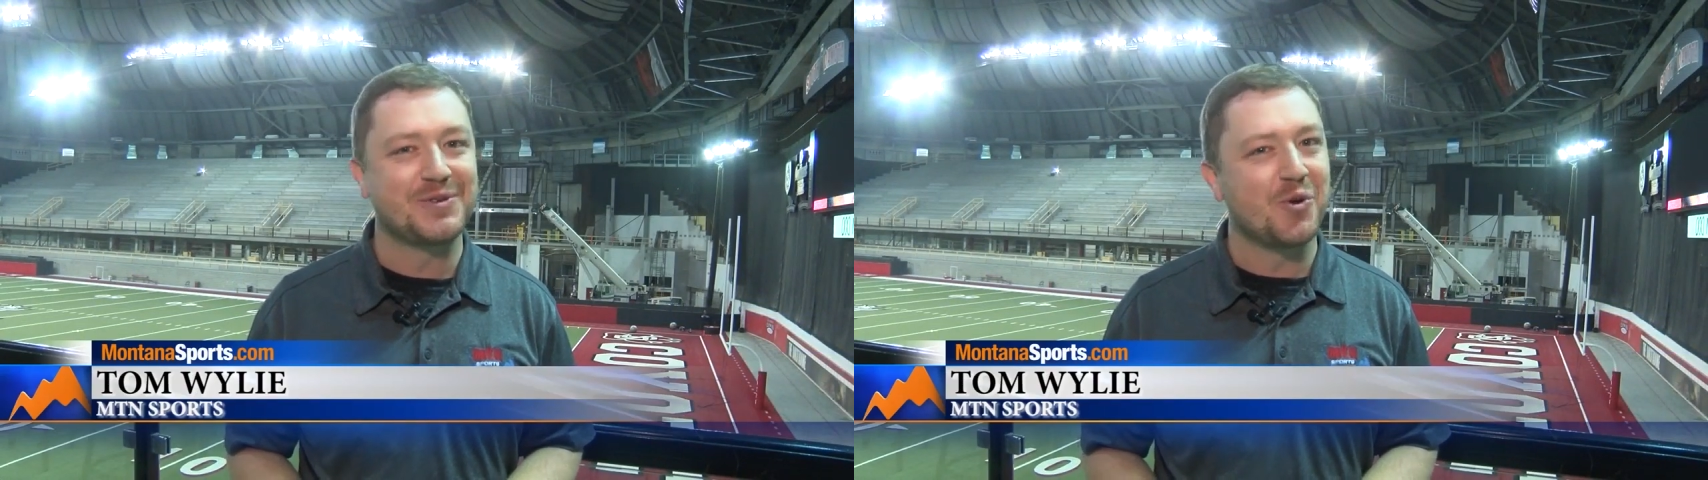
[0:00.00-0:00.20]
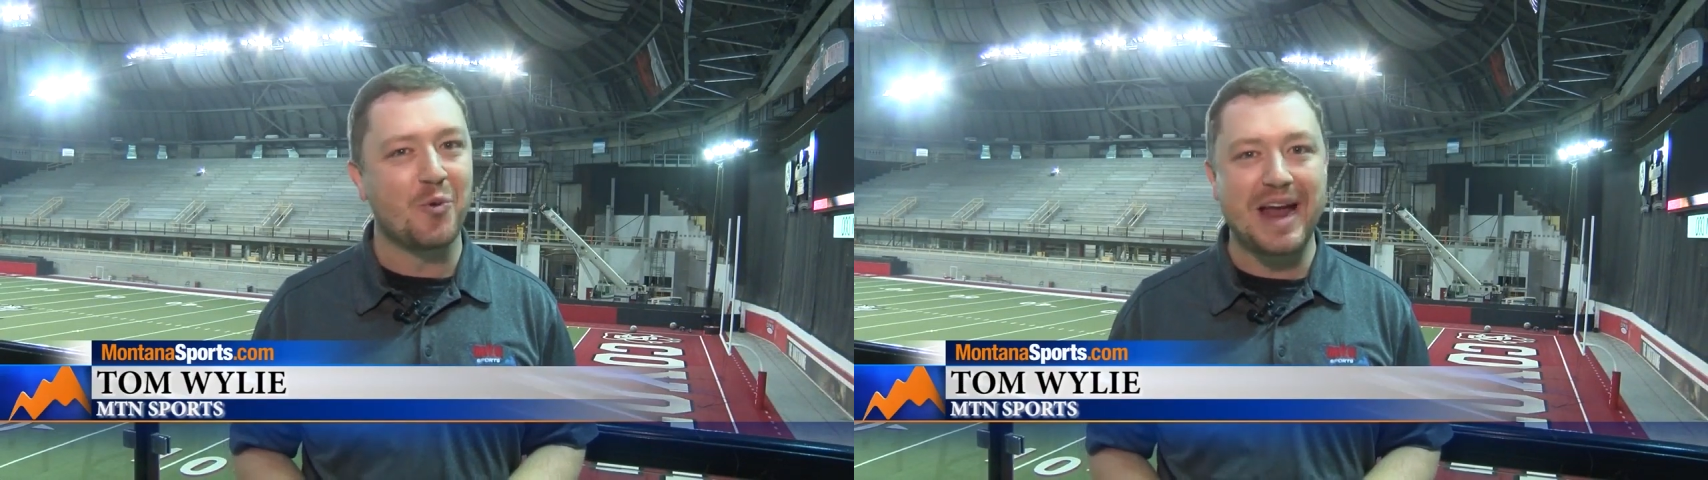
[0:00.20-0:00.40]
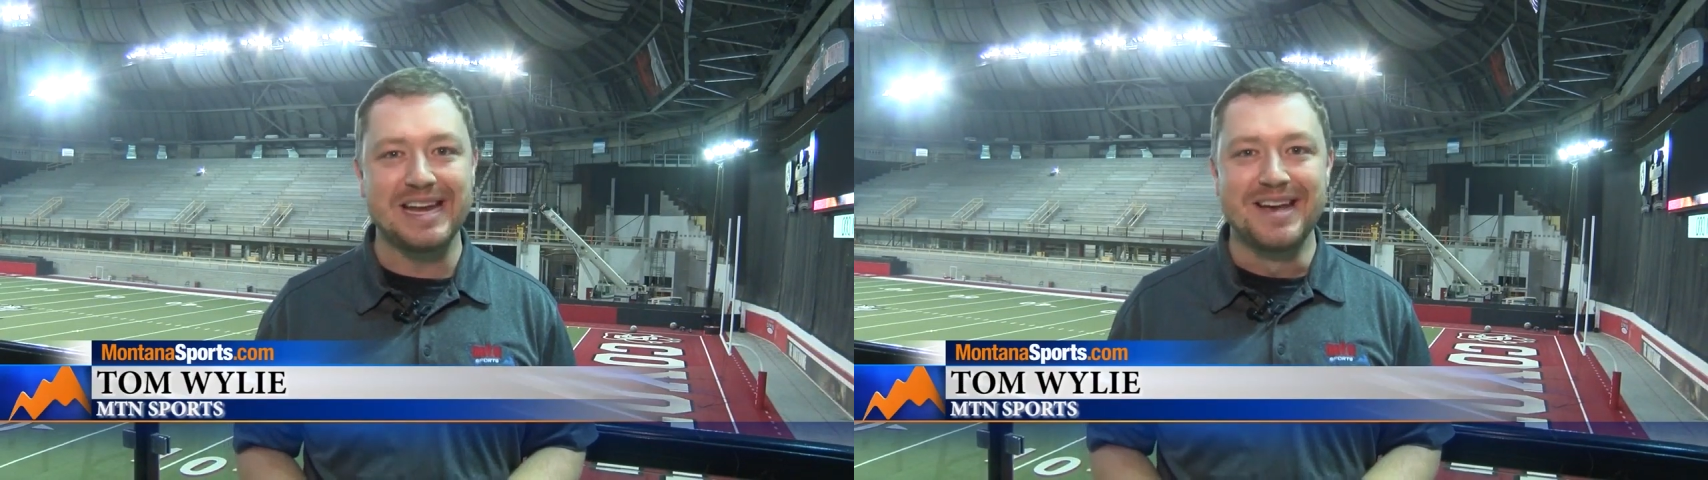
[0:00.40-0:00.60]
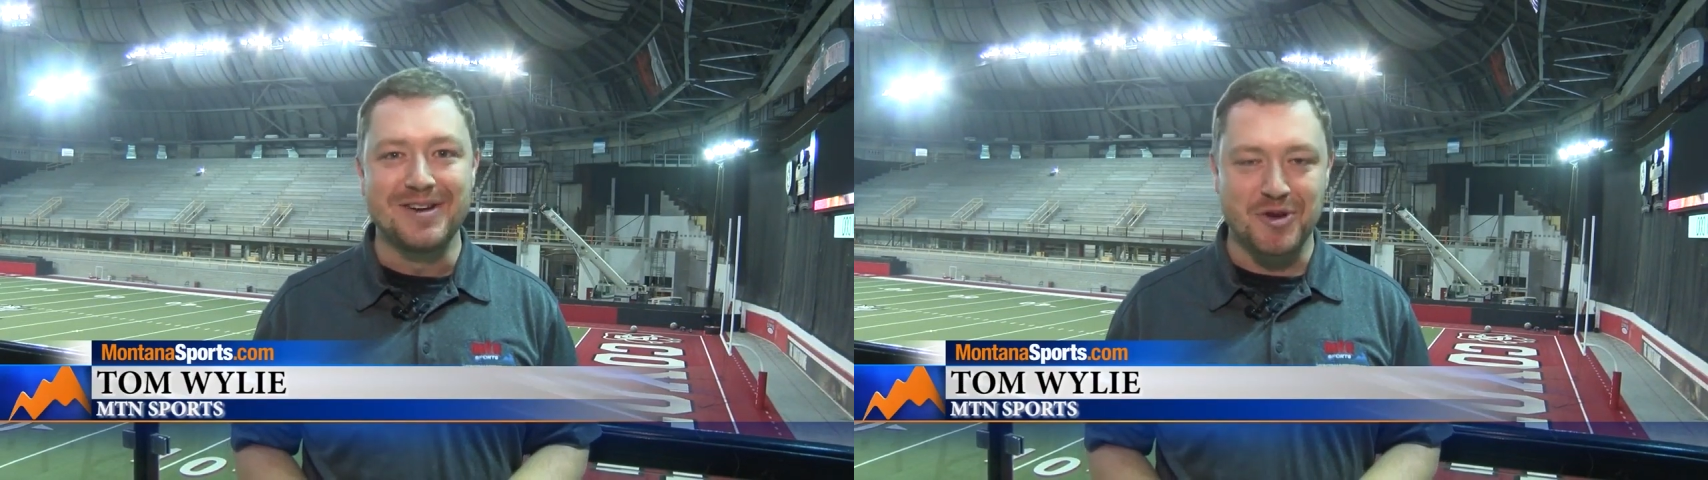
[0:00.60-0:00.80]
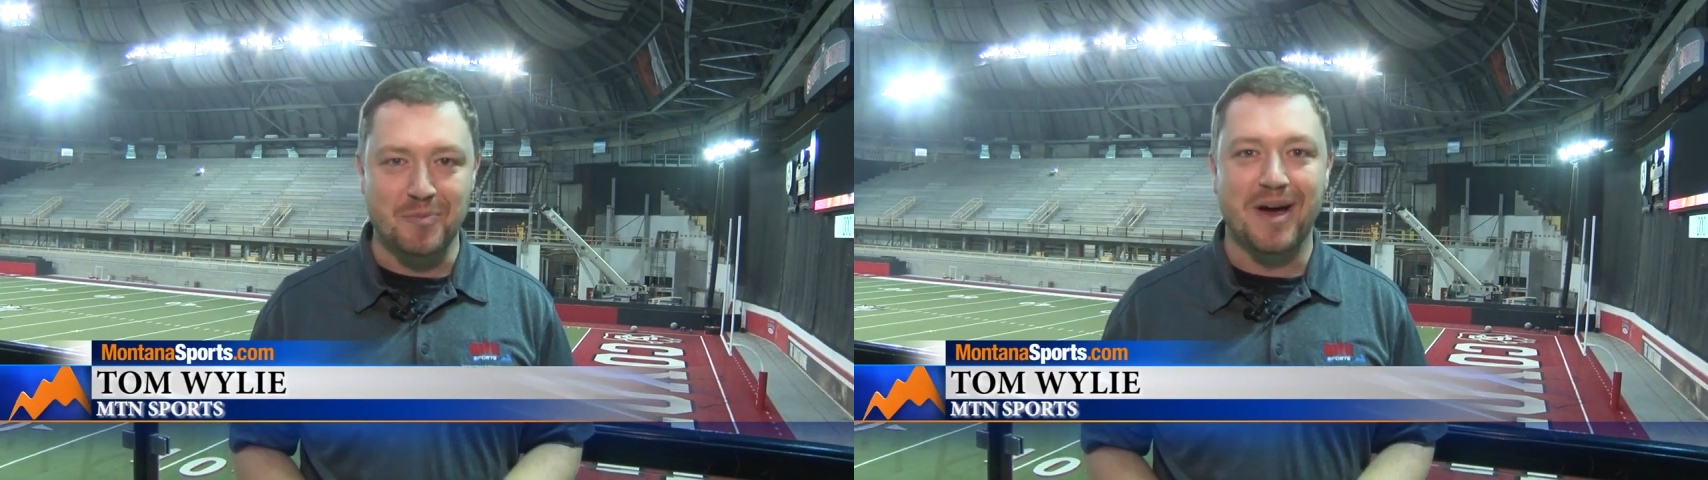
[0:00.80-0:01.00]
who await
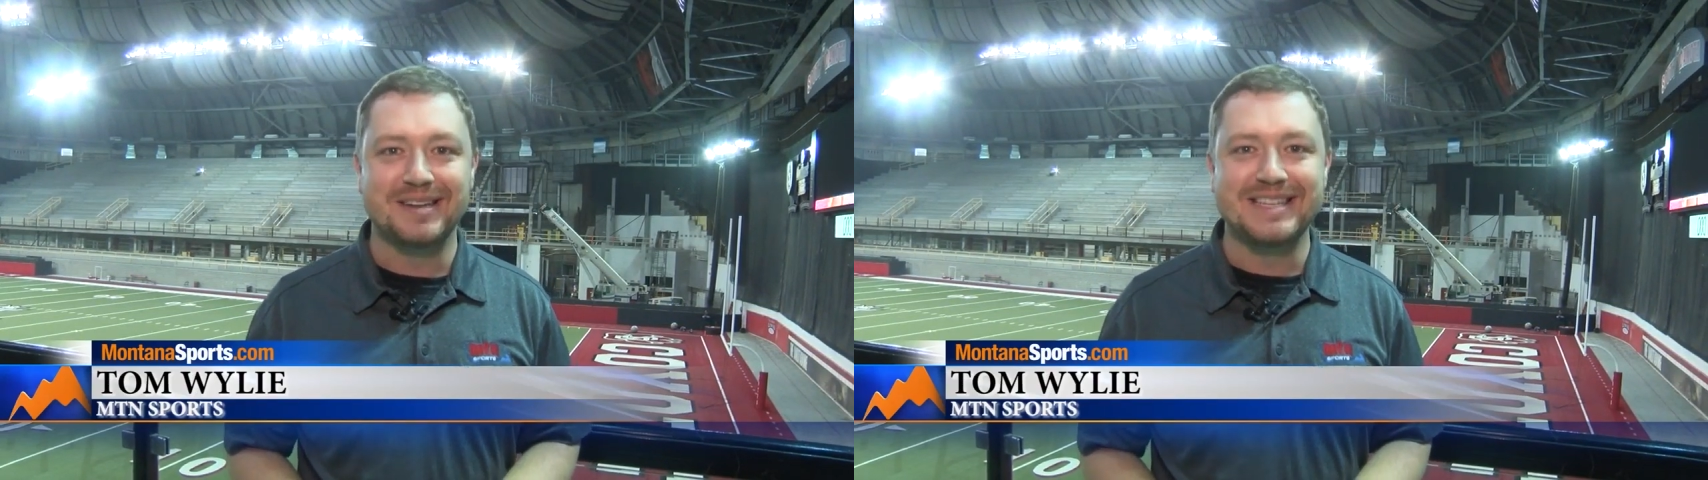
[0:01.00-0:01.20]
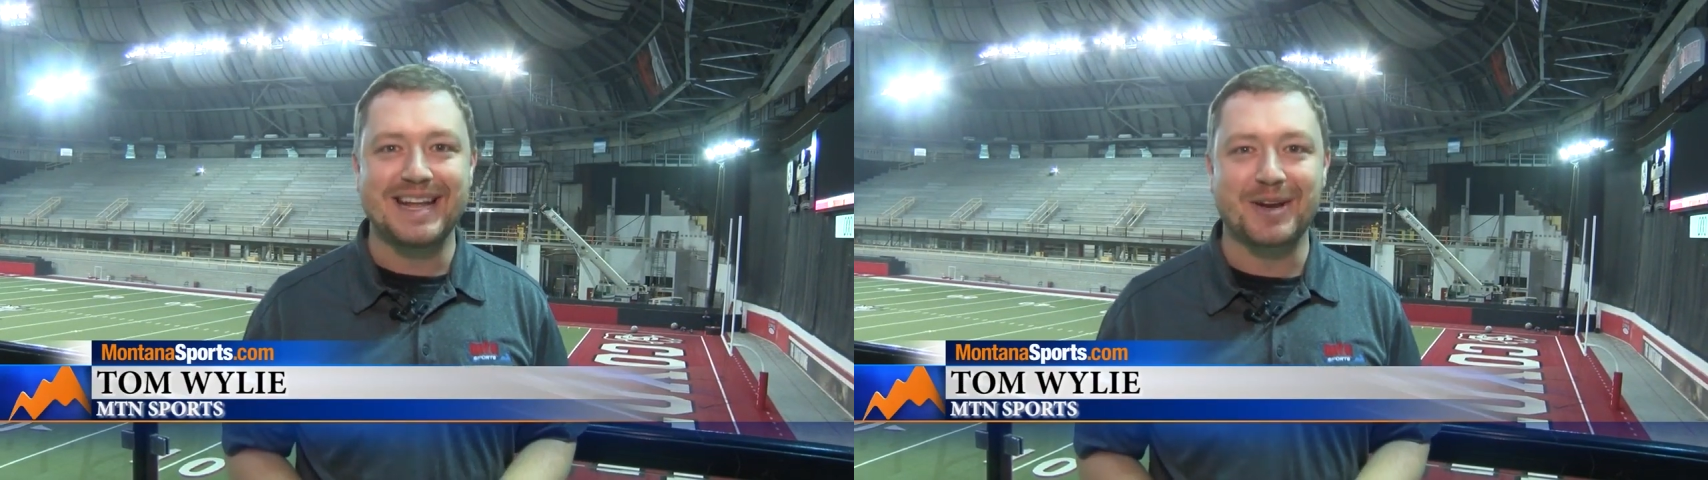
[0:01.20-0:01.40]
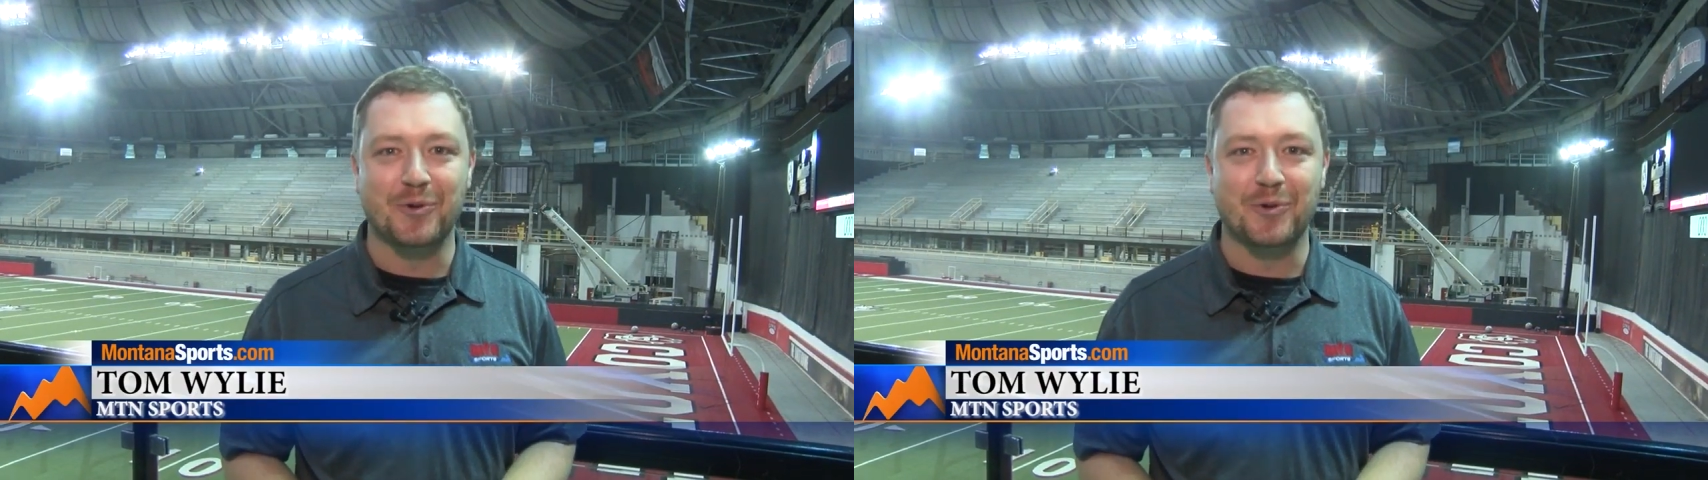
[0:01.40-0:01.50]
your Montana